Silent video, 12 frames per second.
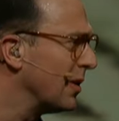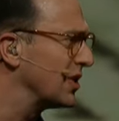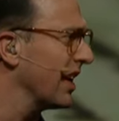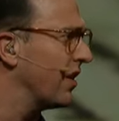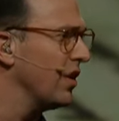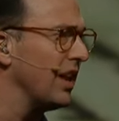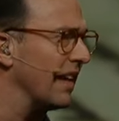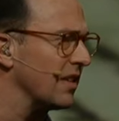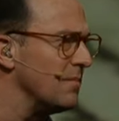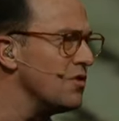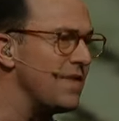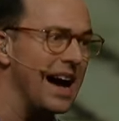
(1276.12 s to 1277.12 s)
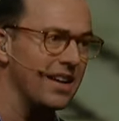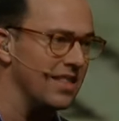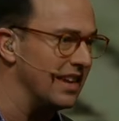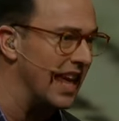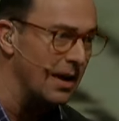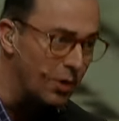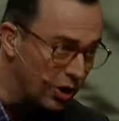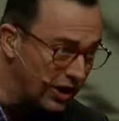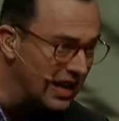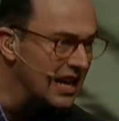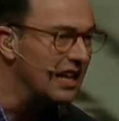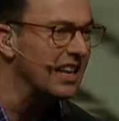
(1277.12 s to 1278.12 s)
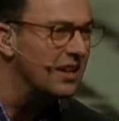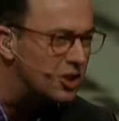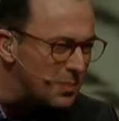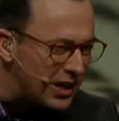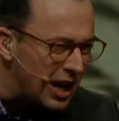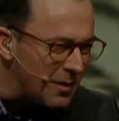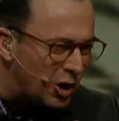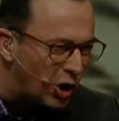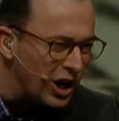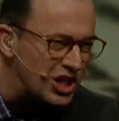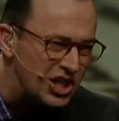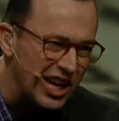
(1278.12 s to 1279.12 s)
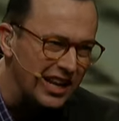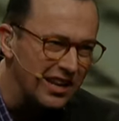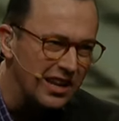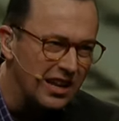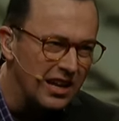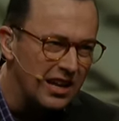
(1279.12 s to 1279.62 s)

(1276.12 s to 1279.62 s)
Most likely, you'd have to move out of the neighborhood. Like, to become a Christian